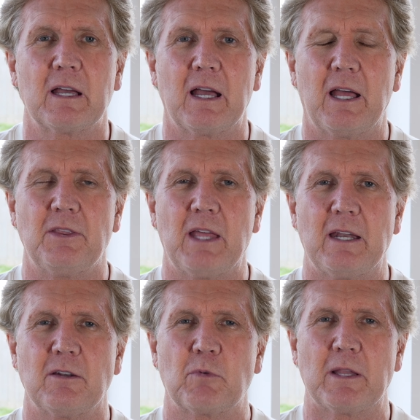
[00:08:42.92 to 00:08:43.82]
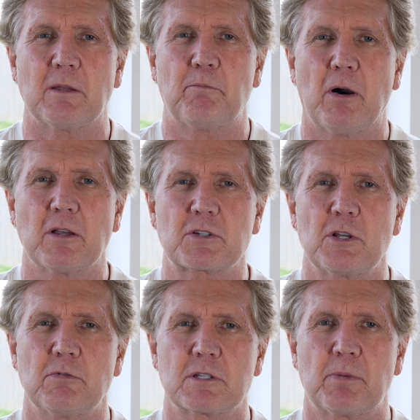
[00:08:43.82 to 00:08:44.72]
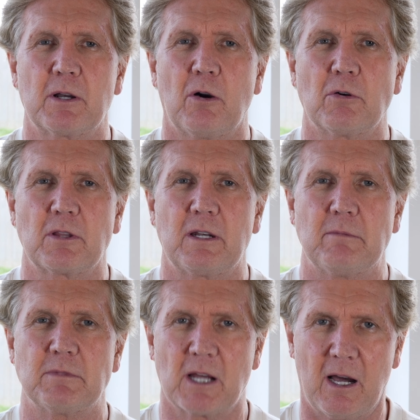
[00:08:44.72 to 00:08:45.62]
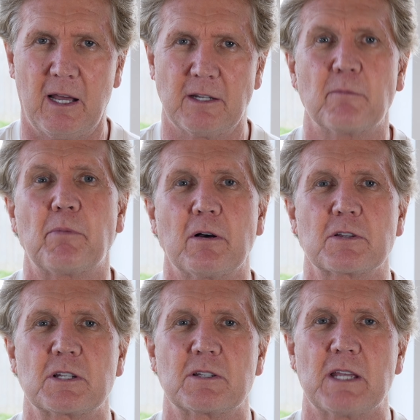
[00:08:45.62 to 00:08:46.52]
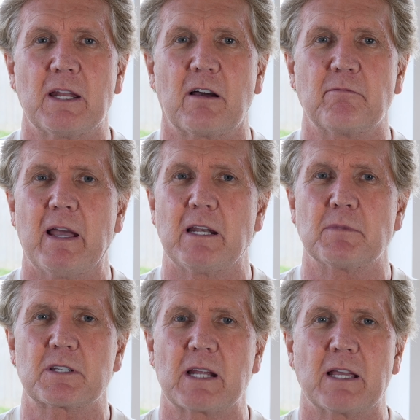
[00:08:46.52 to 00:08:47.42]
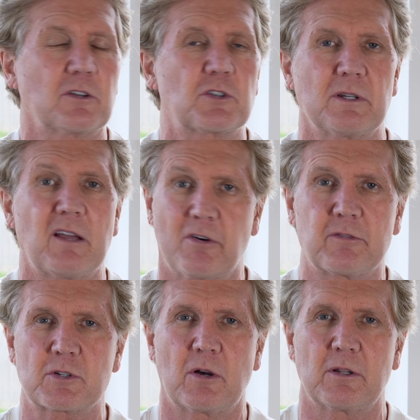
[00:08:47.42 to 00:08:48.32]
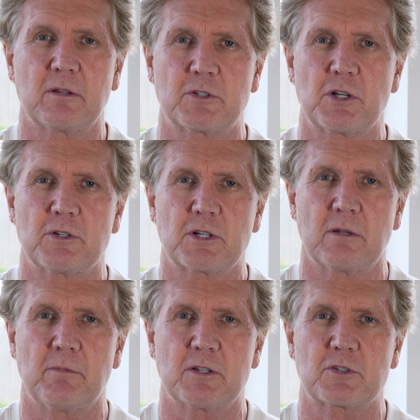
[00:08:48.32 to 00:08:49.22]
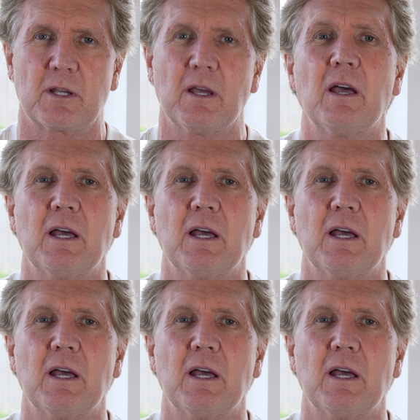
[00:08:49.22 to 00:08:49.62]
And then when the pastor, who was a bit older than him, died, the pastor said, I've made a mistake. I should never have started the church and the ministry.